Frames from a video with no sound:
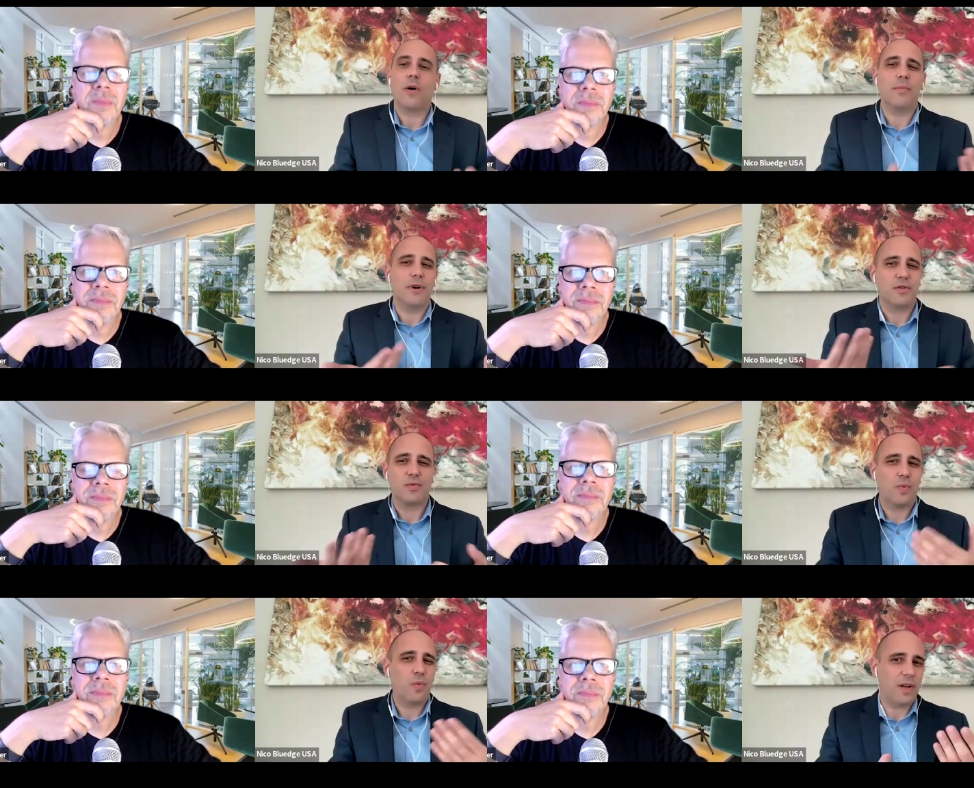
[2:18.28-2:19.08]
Speaker 1: much
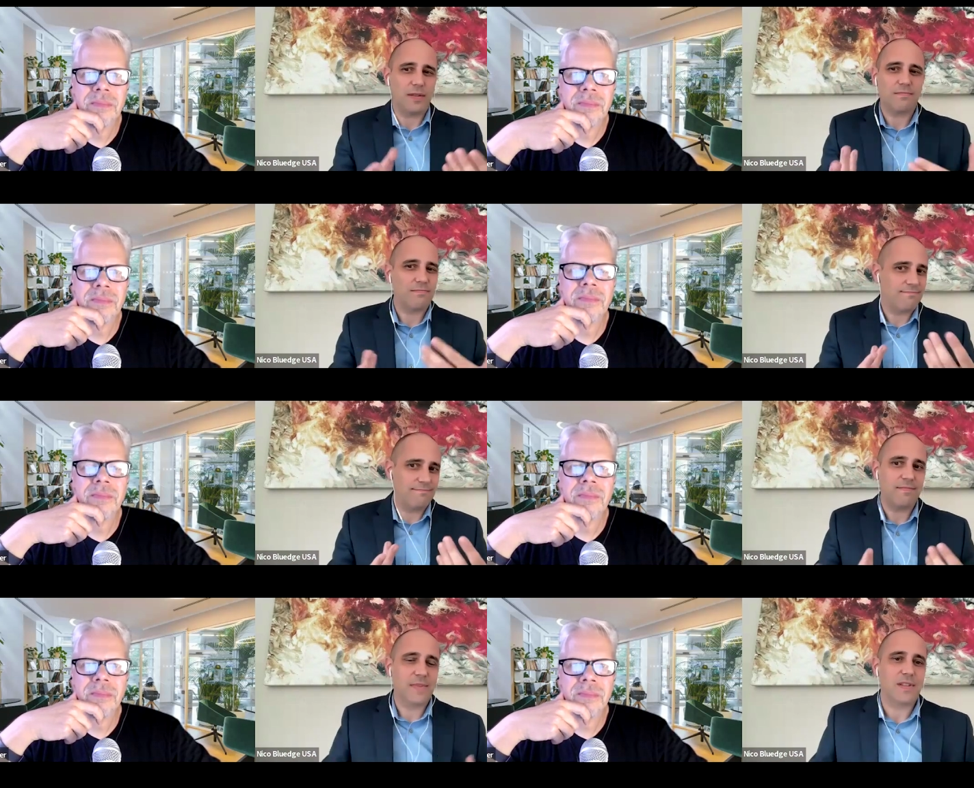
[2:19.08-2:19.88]
what
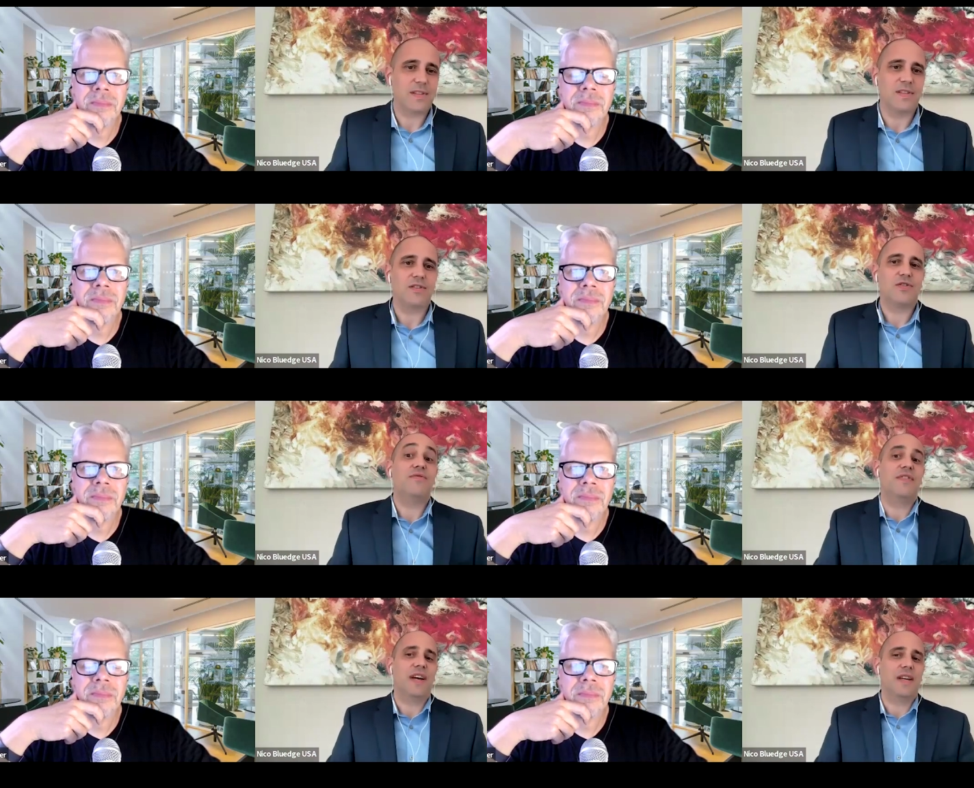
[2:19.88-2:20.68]
it's
Speaker 2: it's too
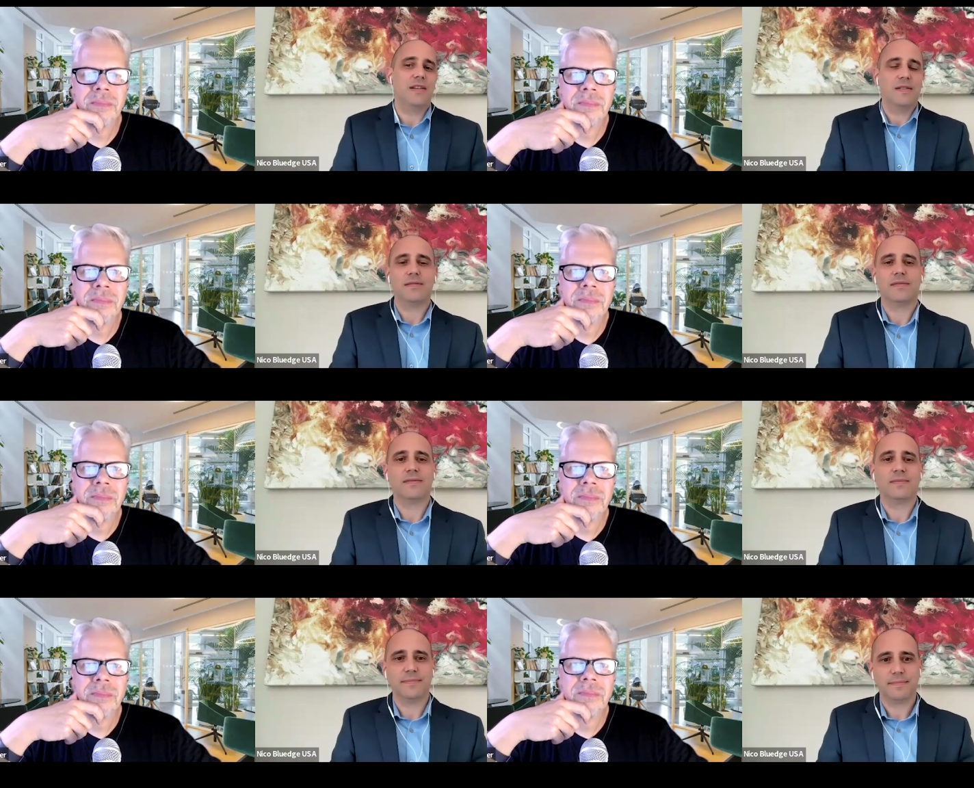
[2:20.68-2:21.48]
vague
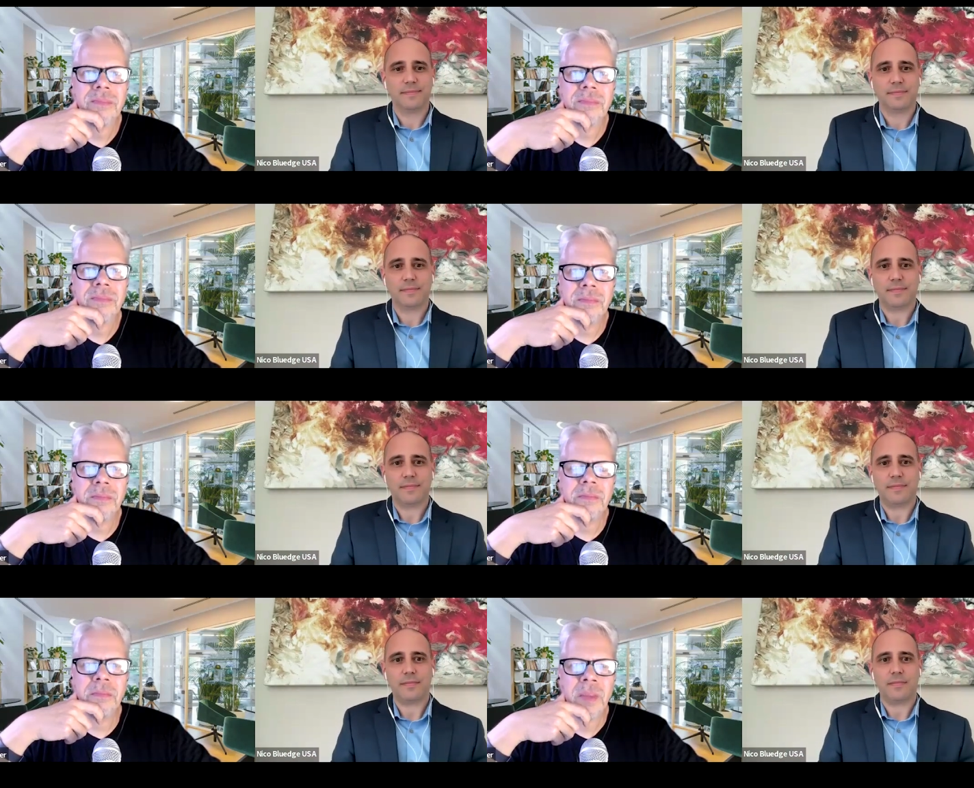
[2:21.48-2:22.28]

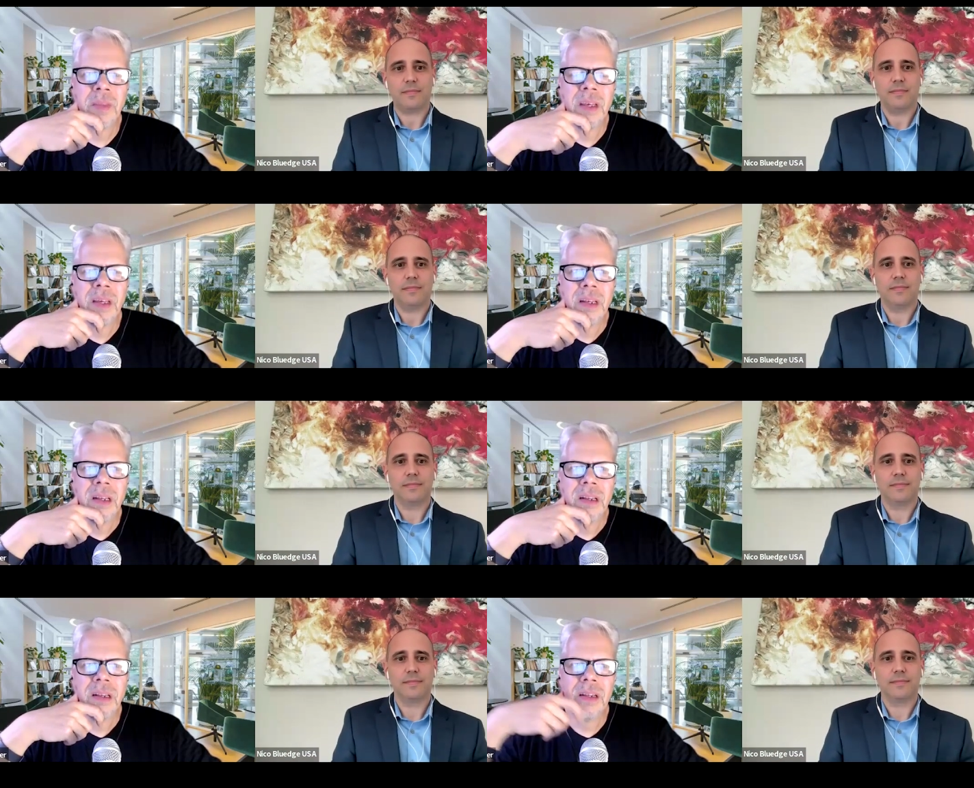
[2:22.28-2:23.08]
mm-hmm.
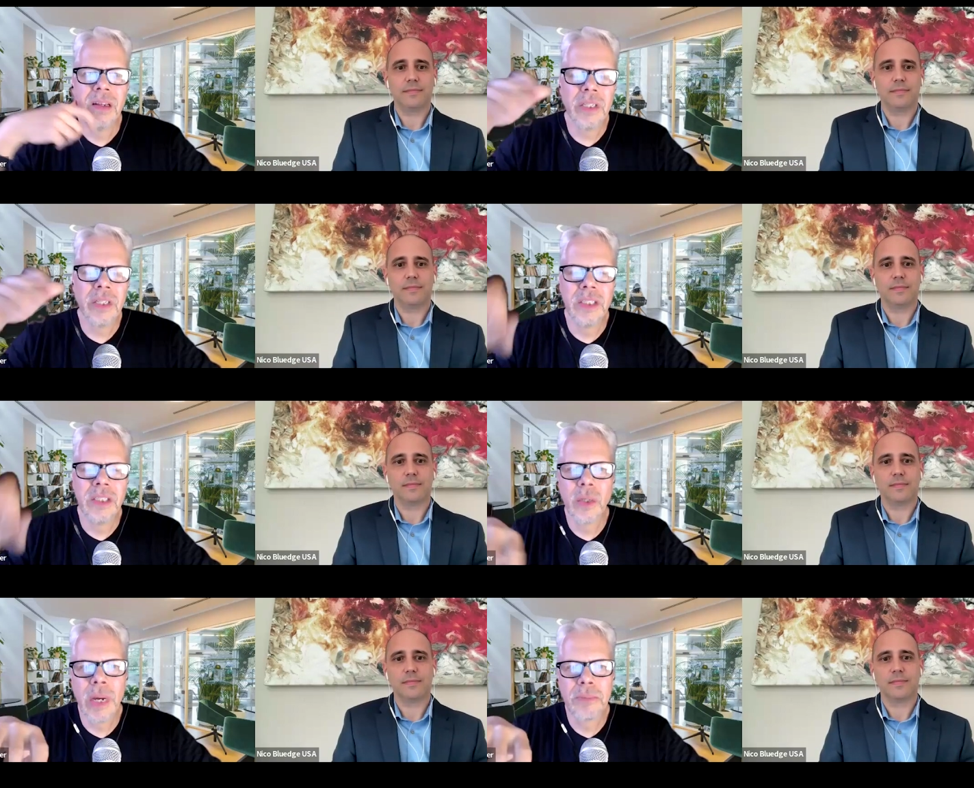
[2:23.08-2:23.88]
Now, the
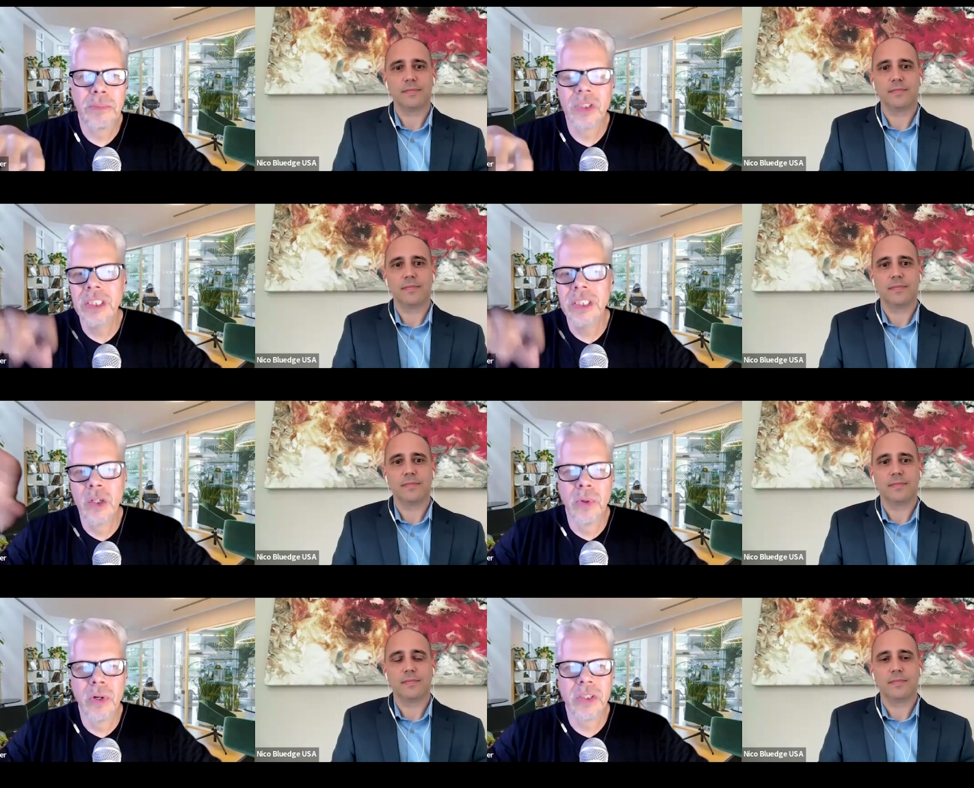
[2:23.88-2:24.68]
interwebs
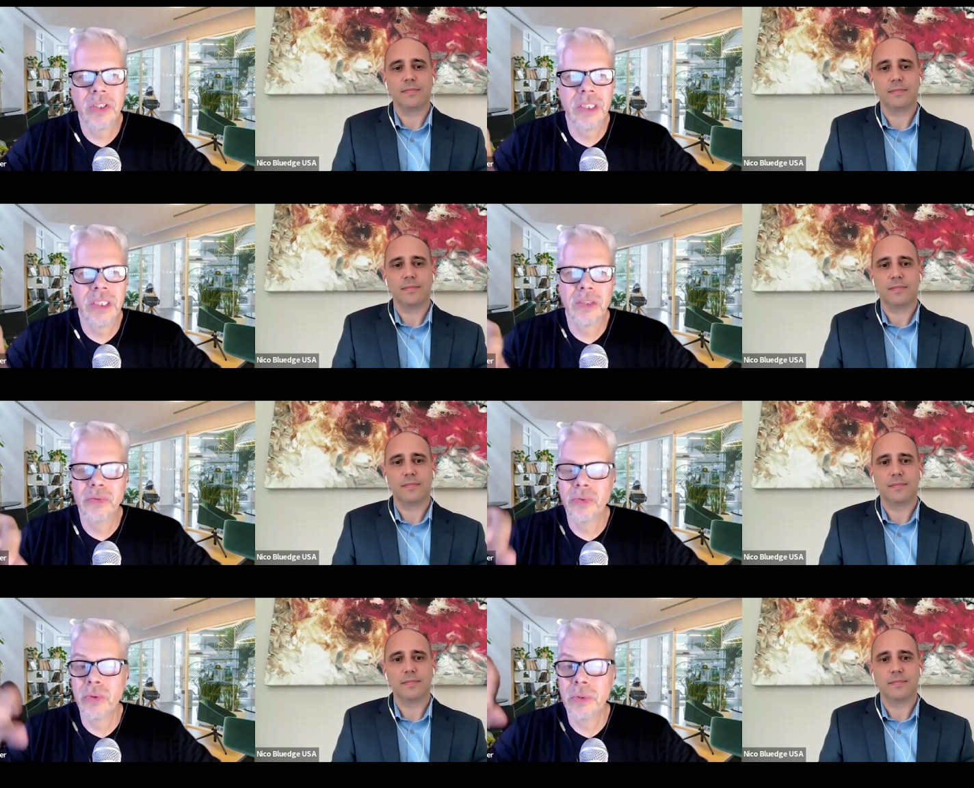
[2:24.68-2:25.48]
e-commerce is for,